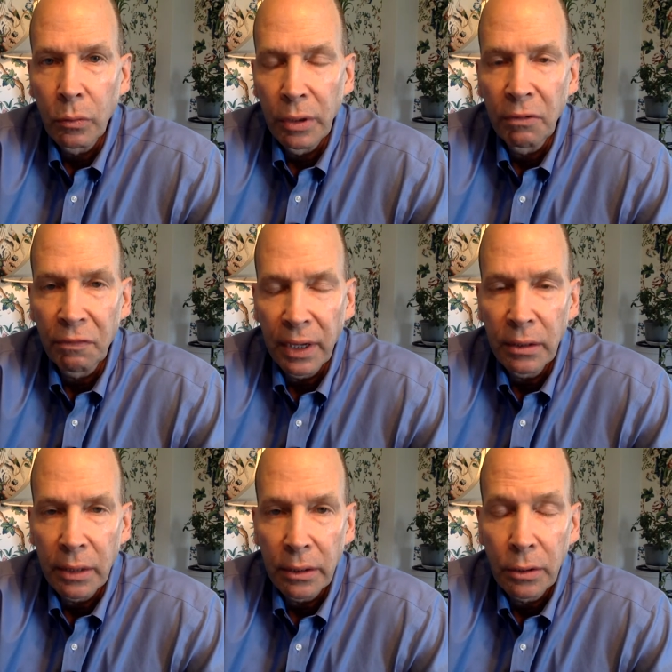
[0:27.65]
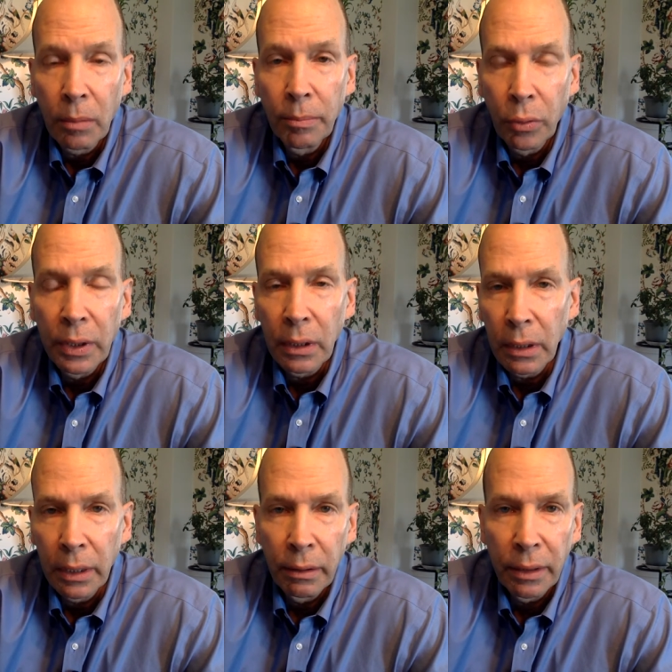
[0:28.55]
will face at some point
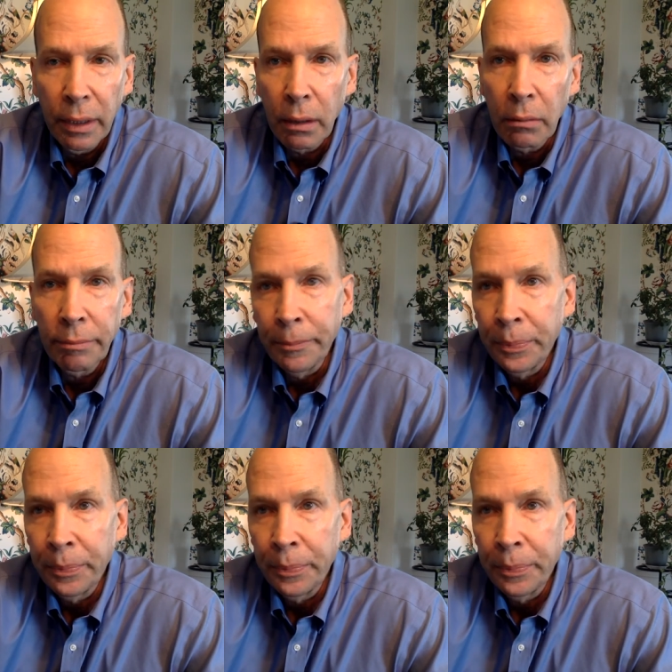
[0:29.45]
in their